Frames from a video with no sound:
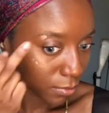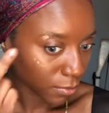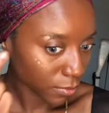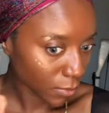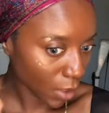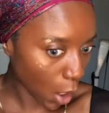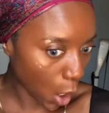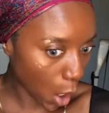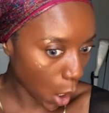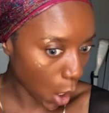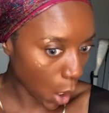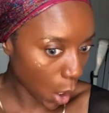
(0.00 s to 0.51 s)

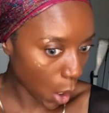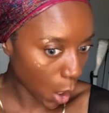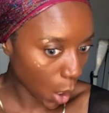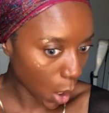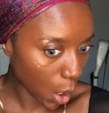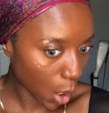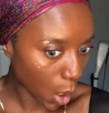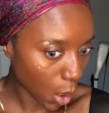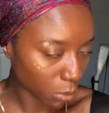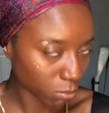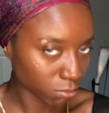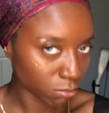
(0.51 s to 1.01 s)
Oh,
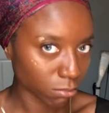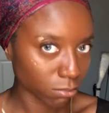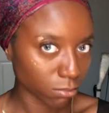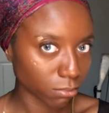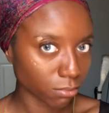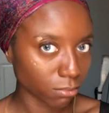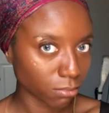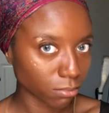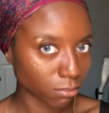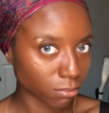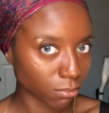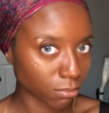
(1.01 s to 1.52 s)

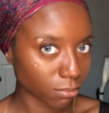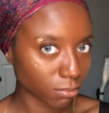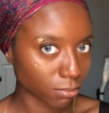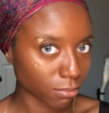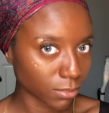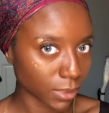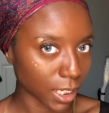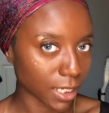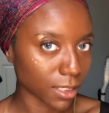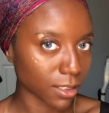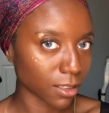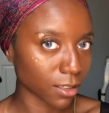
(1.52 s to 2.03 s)

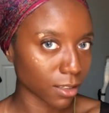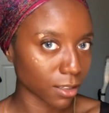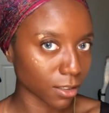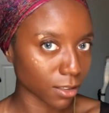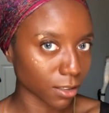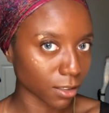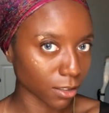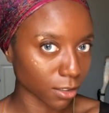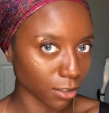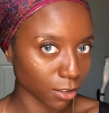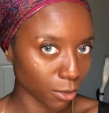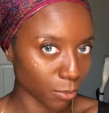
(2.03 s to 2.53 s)
I said just a
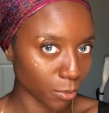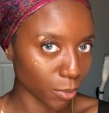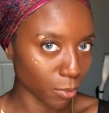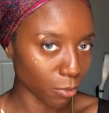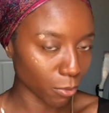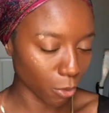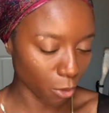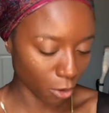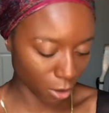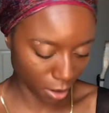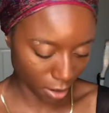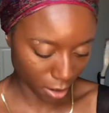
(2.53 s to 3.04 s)
little bit
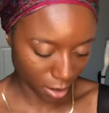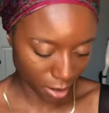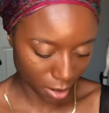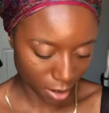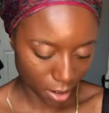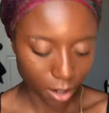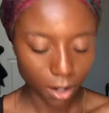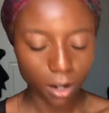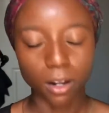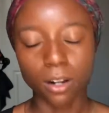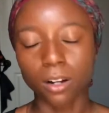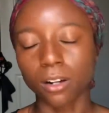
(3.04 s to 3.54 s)
more.
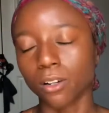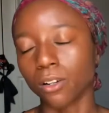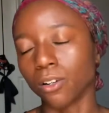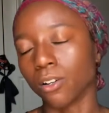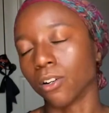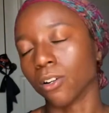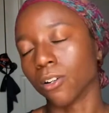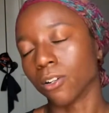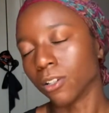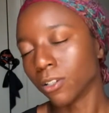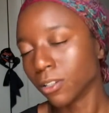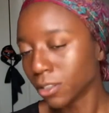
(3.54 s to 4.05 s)

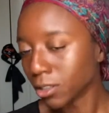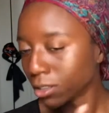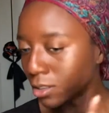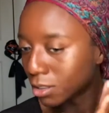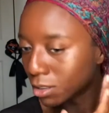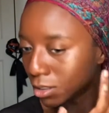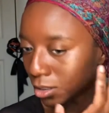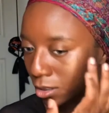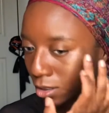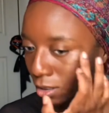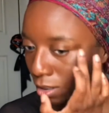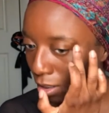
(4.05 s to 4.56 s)
Girl,
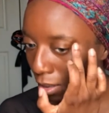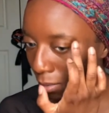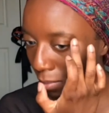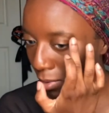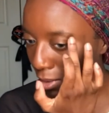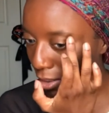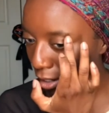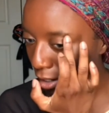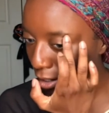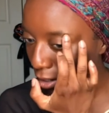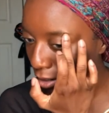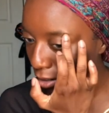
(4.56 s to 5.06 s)
I'm
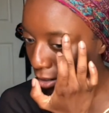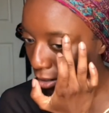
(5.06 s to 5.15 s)
scared.